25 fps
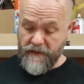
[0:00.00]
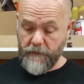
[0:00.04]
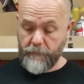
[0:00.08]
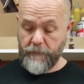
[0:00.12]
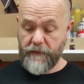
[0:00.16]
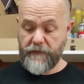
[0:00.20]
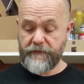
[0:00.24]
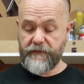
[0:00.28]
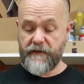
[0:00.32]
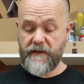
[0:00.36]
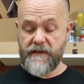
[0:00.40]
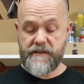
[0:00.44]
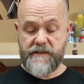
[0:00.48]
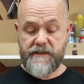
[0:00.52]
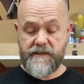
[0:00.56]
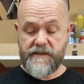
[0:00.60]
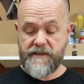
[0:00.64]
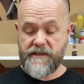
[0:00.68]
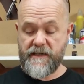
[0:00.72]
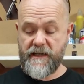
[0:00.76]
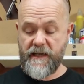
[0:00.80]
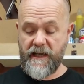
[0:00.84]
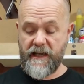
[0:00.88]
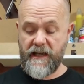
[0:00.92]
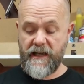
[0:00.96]
But for instance,
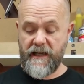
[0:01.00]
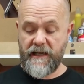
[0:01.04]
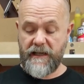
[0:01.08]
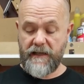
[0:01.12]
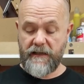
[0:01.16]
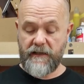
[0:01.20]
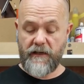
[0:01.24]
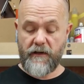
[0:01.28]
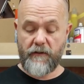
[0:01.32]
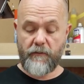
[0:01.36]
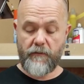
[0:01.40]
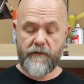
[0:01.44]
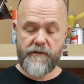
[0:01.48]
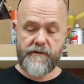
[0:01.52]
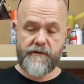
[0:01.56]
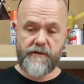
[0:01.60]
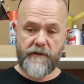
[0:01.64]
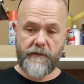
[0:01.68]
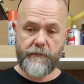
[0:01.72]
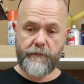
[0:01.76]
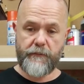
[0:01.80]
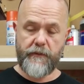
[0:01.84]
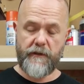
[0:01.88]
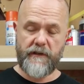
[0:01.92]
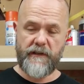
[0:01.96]
say you were
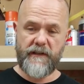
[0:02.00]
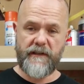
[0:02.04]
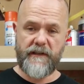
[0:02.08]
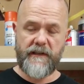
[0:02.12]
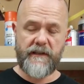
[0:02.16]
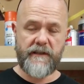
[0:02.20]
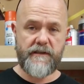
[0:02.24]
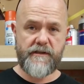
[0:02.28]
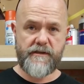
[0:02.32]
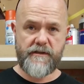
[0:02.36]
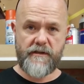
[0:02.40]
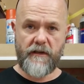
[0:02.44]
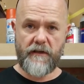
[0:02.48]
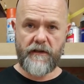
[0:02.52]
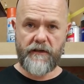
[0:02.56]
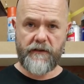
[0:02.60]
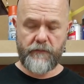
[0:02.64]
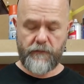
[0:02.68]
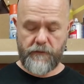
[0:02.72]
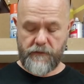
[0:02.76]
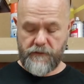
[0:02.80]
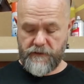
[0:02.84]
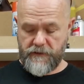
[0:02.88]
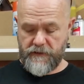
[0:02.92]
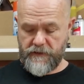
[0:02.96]
sort of putting it into solid
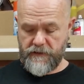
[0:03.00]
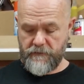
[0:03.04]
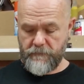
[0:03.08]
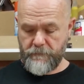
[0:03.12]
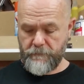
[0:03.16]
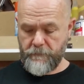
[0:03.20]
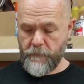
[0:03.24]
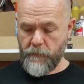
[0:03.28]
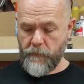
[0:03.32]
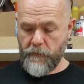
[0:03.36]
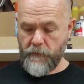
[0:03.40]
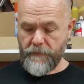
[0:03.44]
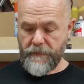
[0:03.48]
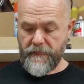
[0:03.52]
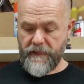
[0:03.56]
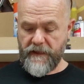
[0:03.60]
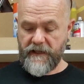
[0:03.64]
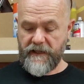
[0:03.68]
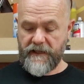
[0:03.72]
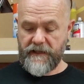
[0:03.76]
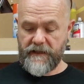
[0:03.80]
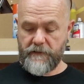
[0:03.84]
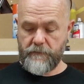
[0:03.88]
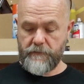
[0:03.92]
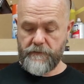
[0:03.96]
wood
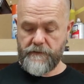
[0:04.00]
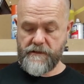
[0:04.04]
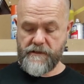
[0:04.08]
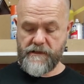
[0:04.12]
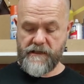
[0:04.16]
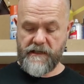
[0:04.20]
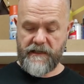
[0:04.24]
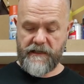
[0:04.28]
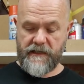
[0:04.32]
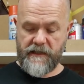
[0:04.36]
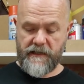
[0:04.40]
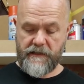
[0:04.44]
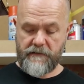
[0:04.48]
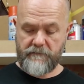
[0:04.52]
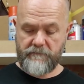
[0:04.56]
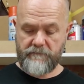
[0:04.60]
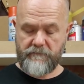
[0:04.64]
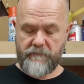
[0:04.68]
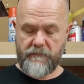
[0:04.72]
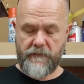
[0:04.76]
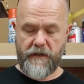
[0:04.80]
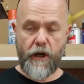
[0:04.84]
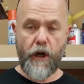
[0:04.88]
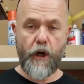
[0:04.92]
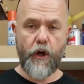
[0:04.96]
and it was like
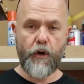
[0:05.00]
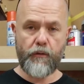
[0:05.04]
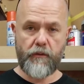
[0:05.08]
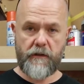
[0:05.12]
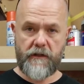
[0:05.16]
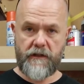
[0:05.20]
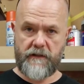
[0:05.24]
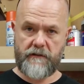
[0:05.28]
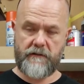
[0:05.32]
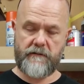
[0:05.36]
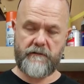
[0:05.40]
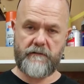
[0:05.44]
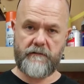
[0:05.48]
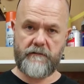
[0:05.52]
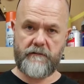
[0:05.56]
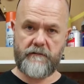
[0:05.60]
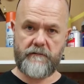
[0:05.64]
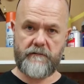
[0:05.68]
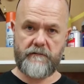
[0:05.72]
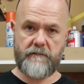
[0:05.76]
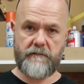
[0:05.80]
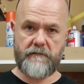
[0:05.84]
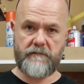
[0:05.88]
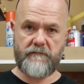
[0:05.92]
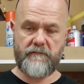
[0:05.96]
oak,
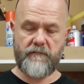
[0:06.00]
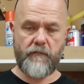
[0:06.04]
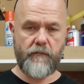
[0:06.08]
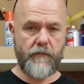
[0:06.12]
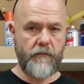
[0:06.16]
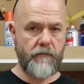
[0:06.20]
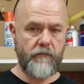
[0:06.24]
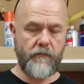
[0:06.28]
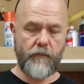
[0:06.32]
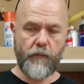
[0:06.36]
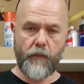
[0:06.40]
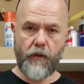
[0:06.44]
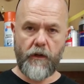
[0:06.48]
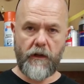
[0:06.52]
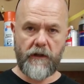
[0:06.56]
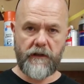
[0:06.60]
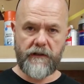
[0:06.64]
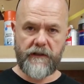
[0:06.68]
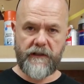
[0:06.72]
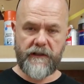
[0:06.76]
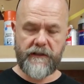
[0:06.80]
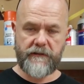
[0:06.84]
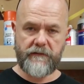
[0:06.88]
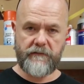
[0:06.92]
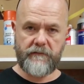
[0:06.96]

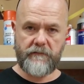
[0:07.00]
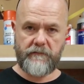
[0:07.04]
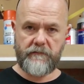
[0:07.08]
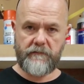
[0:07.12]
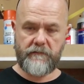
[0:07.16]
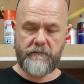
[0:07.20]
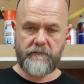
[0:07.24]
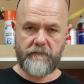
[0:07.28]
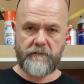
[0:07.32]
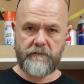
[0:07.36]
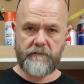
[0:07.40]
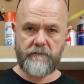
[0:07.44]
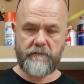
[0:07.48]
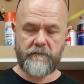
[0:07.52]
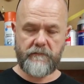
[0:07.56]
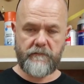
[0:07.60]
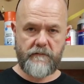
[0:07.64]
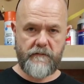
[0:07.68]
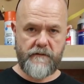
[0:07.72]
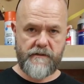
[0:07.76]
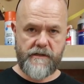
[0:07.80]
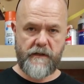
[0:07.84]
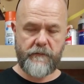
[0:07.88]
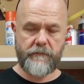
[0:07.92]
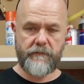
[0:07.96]
walnut,
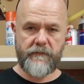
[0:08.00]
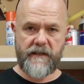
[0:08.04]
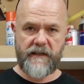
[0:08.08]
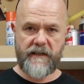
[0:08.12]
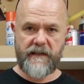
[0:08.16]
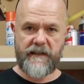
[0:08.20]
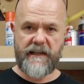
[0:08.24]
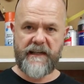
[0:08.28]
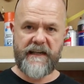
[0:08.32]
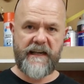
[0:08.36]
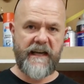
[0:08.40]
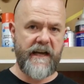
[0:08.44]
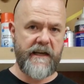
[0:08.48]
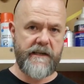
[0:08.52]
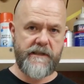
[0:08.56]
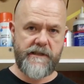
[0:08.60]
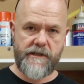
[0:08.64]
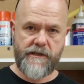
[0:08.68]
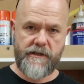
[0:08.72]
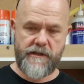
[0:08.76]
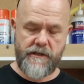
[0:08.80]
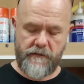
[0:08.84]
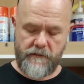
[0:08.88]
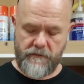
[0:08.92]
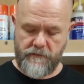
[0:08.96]
something like that,
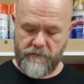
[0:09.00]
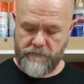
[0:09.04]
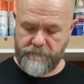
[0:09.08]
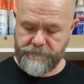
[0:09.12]
ash,